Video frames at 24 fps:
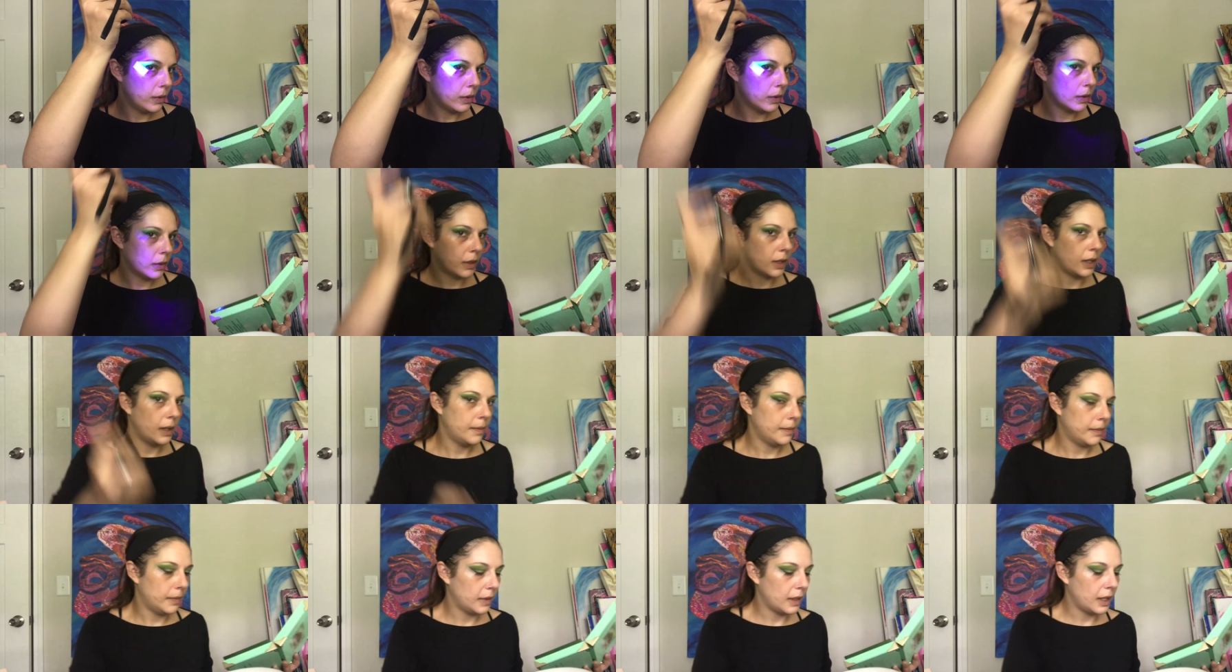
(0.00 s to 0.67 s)
Okay,
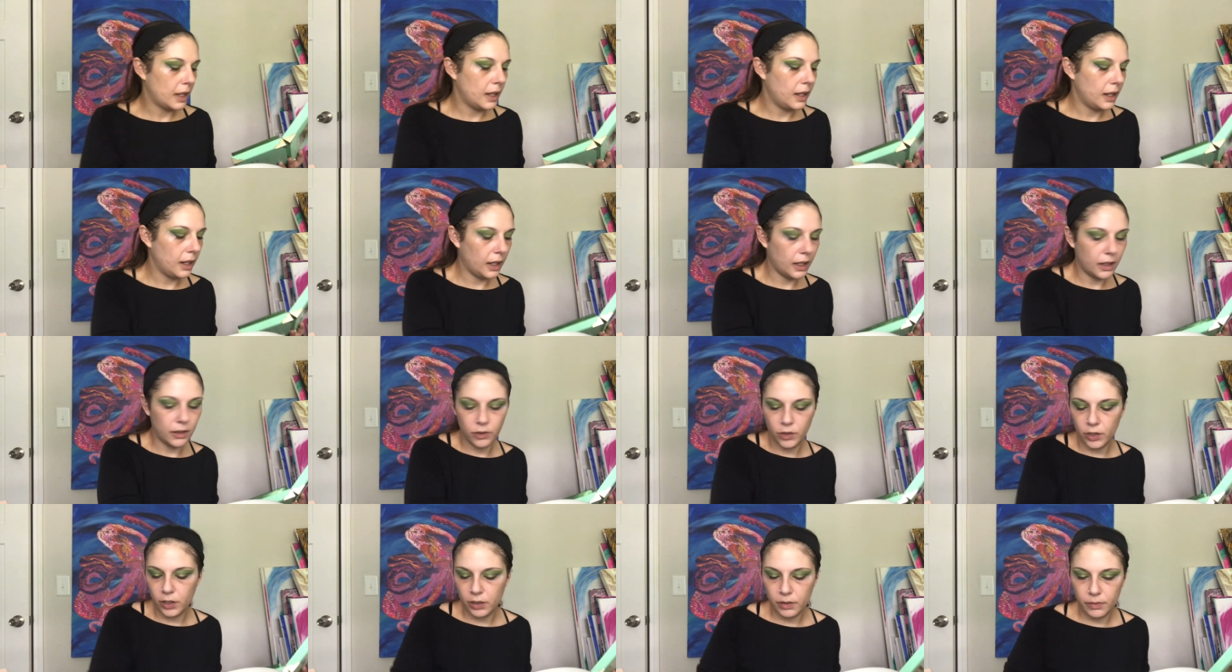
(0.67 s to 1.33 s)
and again,
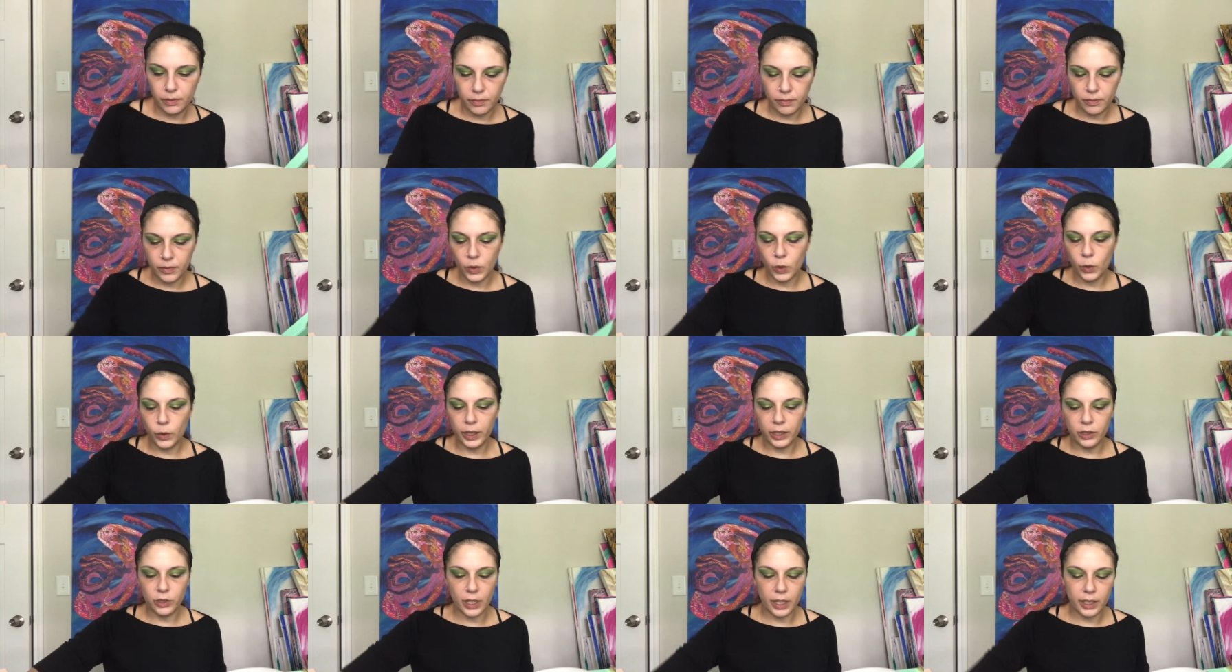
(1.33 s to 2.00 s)
just
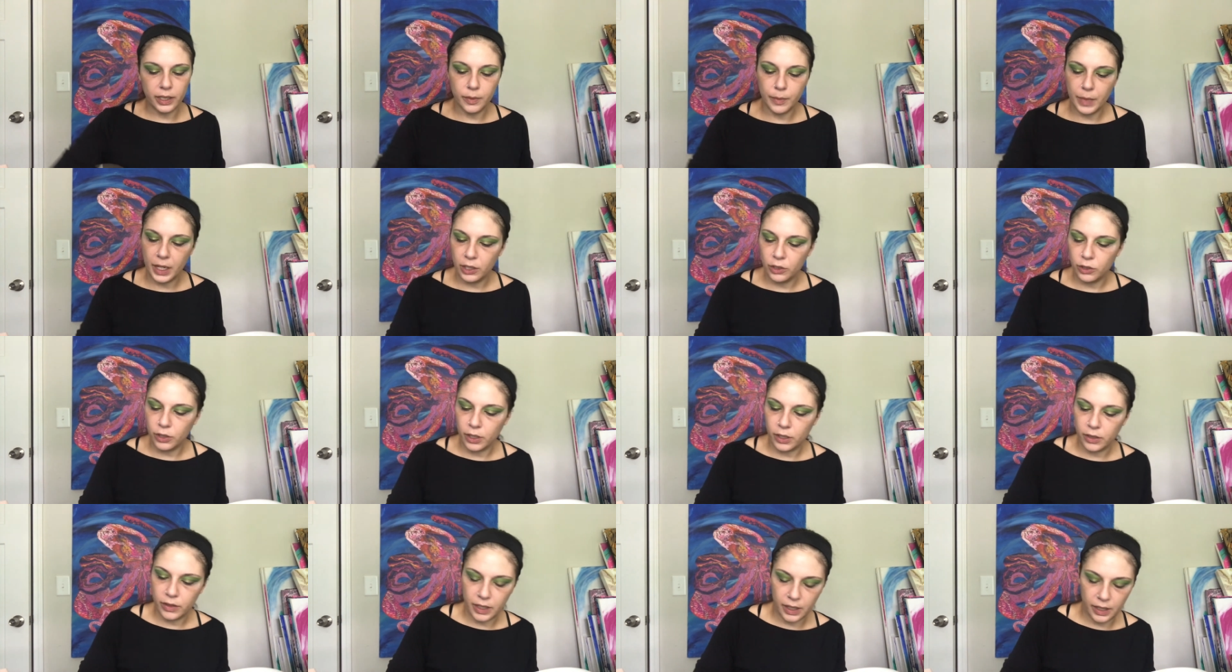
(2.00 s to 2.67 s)
quick check to make
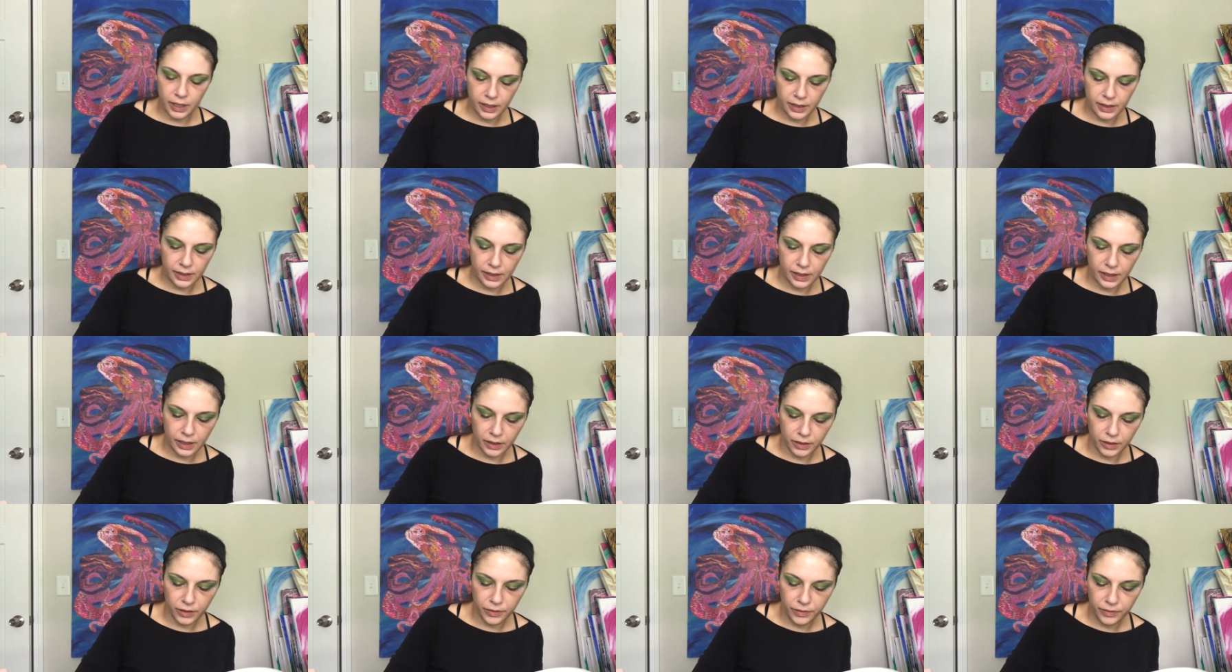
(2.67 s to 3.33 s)
sure that it's
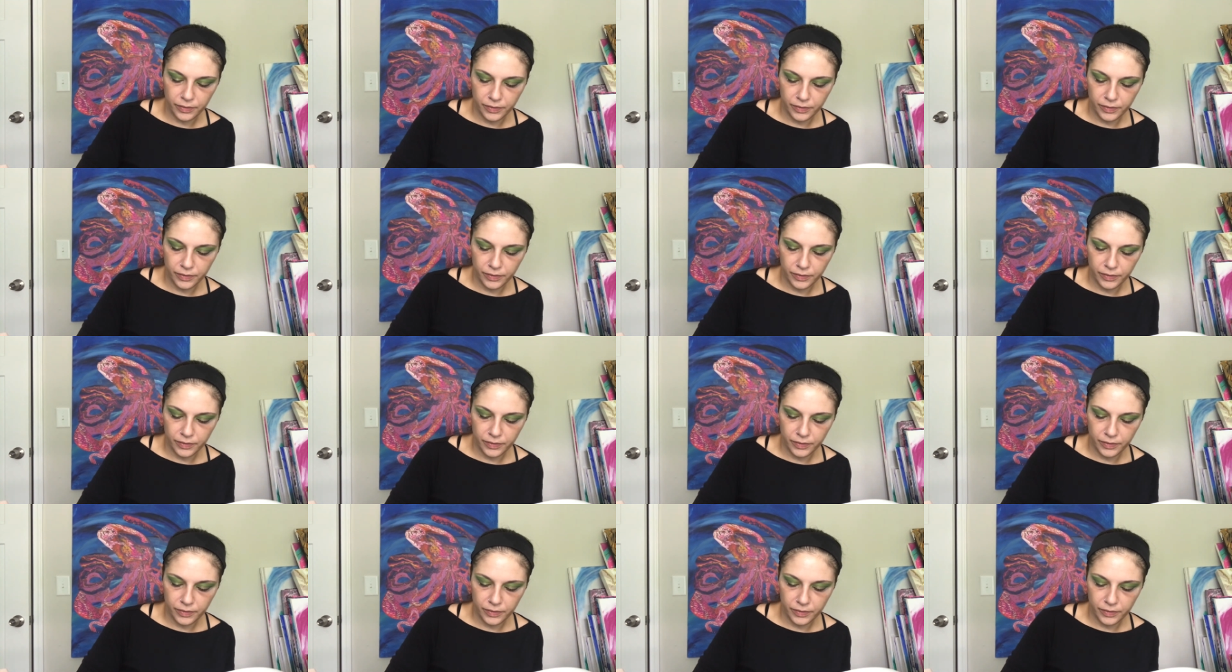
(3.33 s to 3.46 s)
still